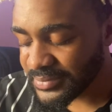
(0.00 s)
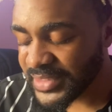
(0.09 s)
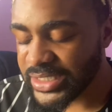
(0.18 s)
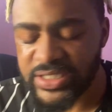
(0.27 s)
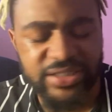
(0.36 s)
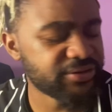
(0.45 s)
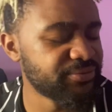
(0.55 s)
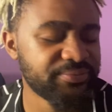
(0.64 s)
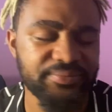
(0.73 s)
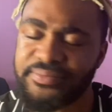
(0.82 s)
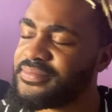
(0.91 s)
You know,
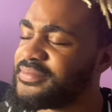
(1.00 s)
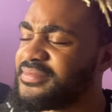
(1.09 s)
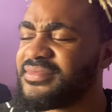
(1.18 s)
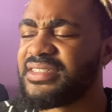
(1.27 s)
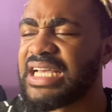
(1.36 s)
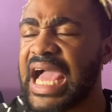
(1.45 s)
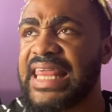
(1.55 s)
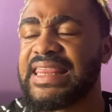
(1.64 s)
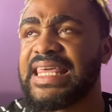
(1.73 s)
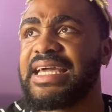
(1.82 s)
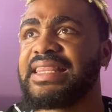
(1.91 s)
I
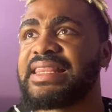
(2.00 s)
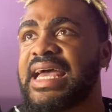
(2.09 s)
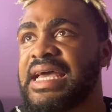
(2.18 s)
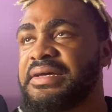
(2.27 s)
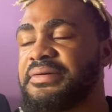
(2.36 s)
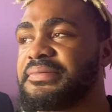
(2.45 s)
think that